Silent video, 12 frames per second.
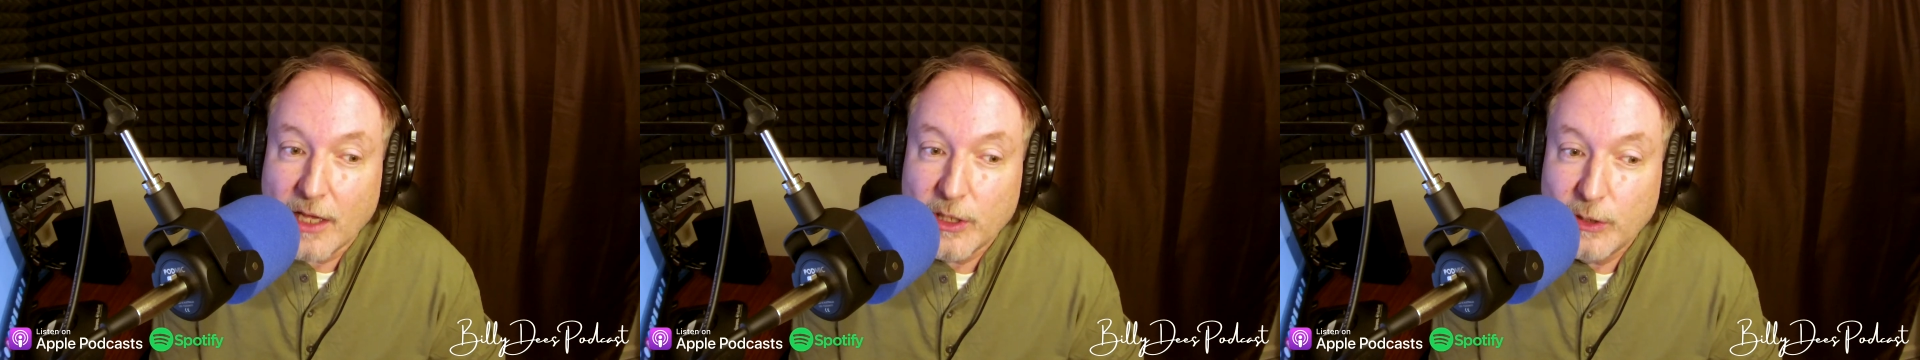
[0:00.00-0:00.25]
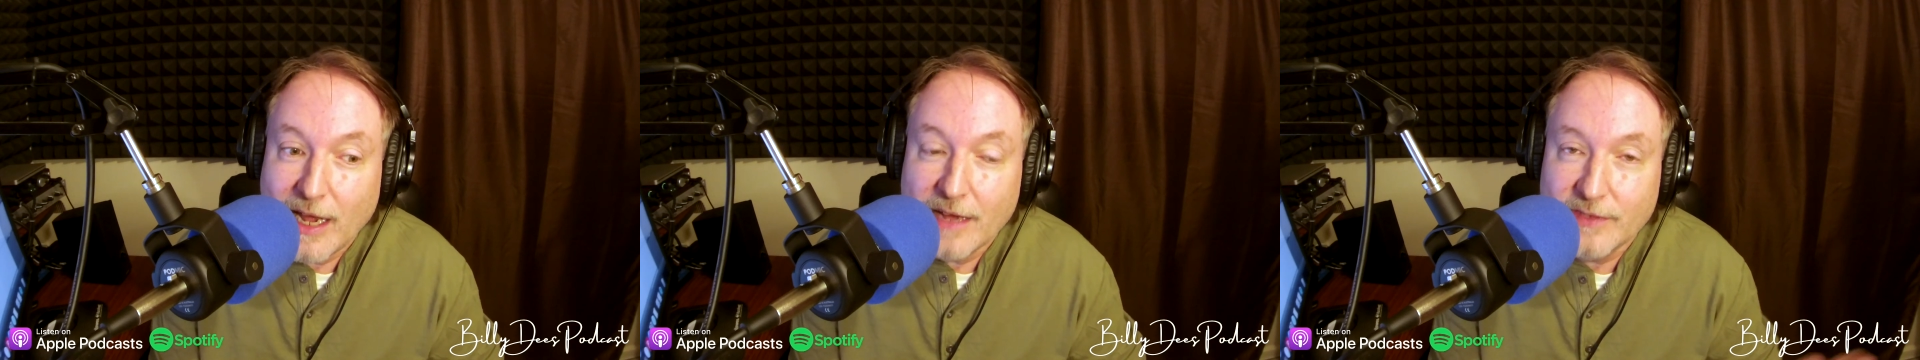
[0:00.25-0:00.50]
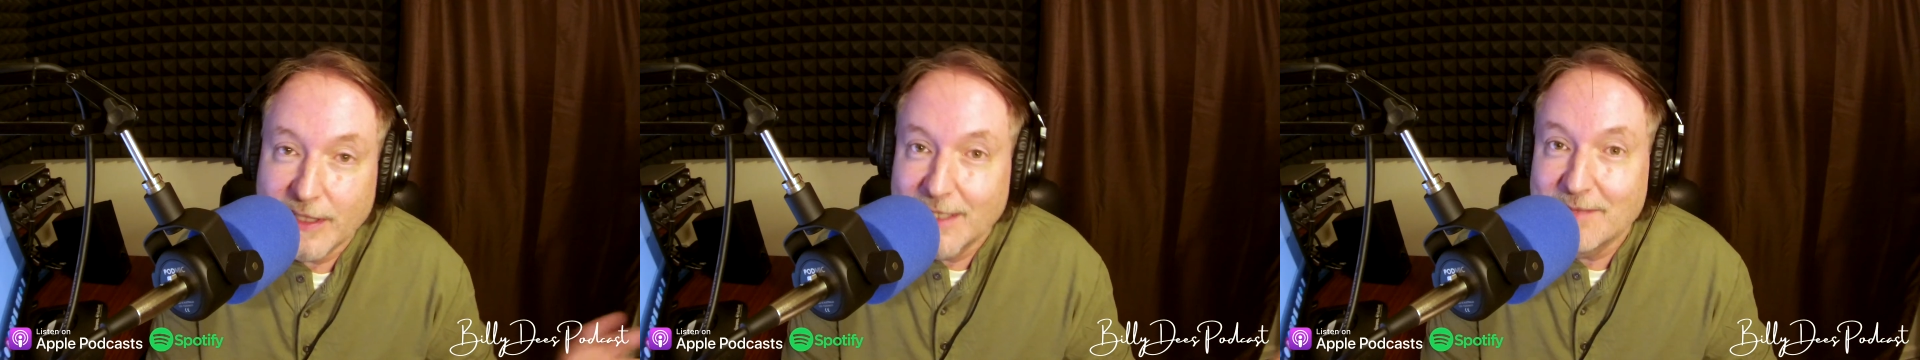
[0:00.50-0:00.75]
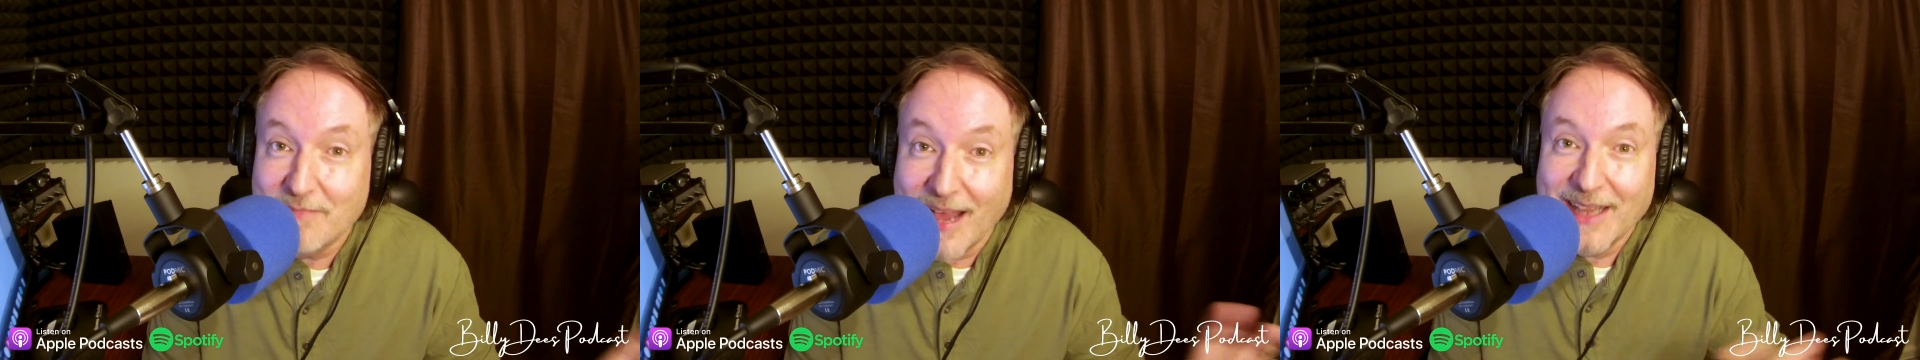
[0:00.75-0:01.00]
you have to
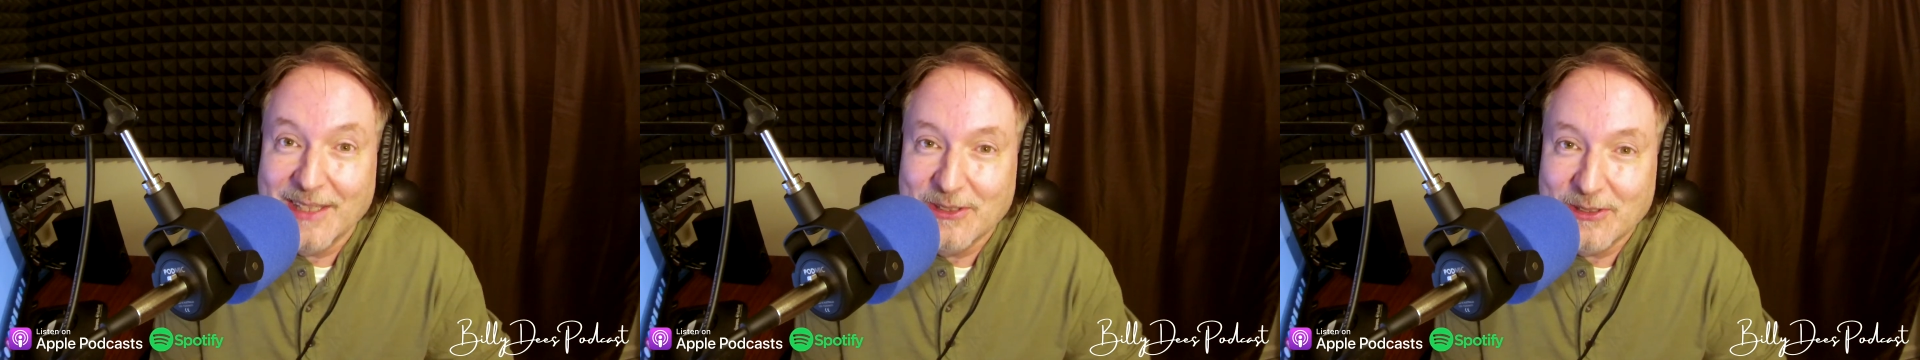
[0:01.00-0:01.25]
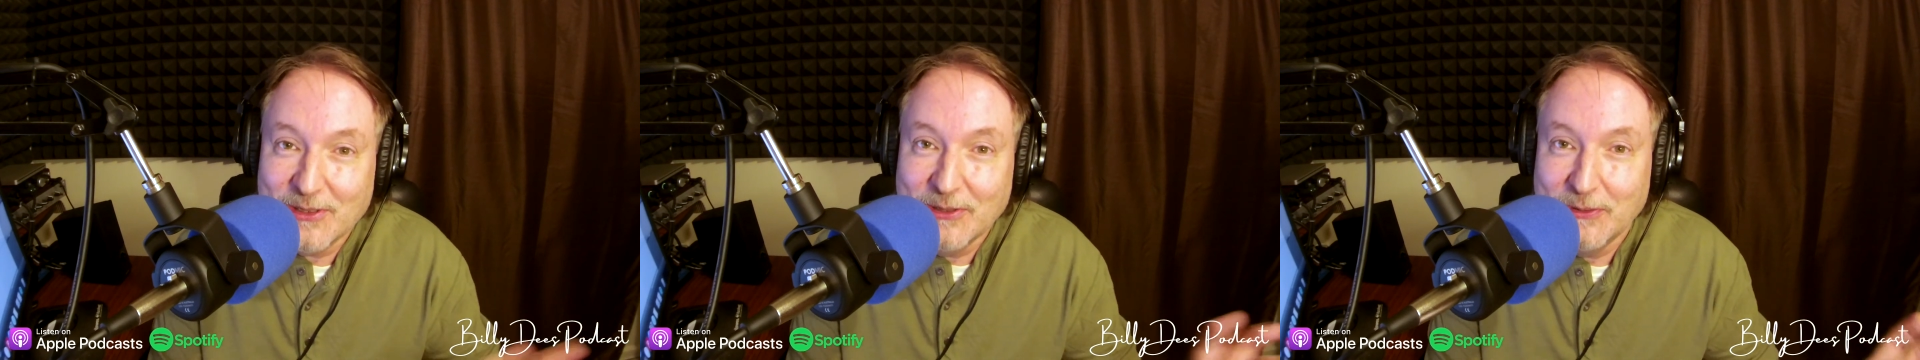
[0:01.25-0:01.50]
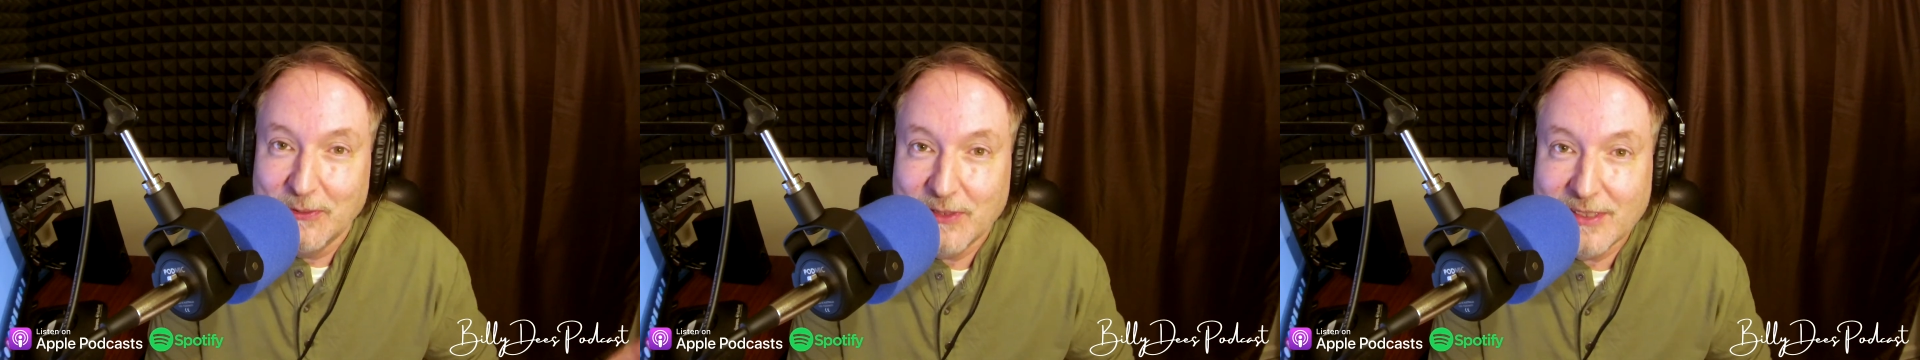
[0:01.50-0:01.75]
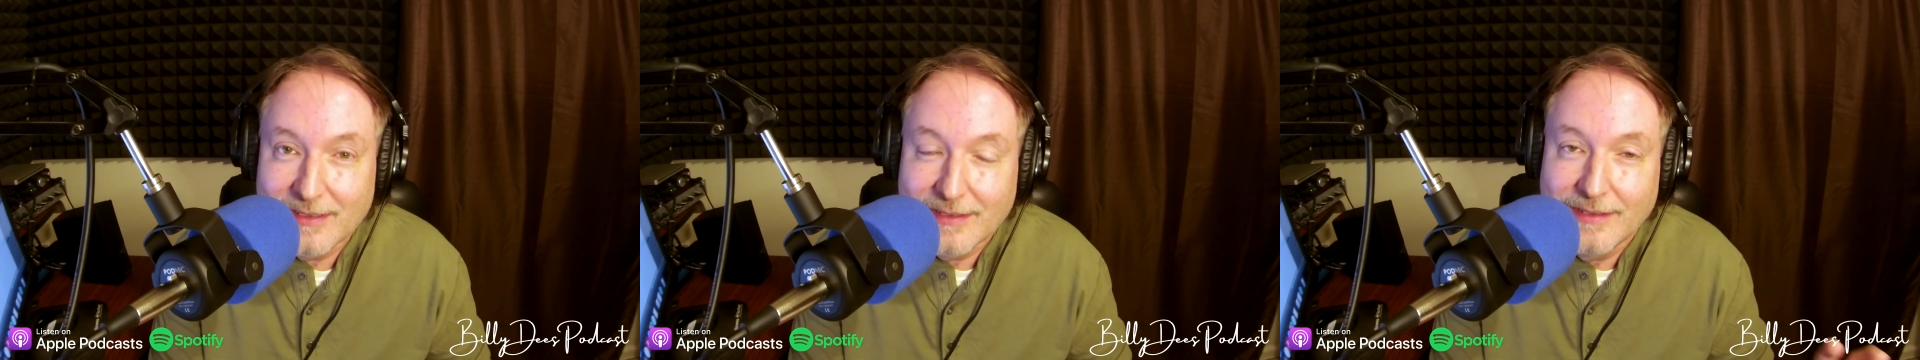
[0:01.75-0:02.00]
get balanced news.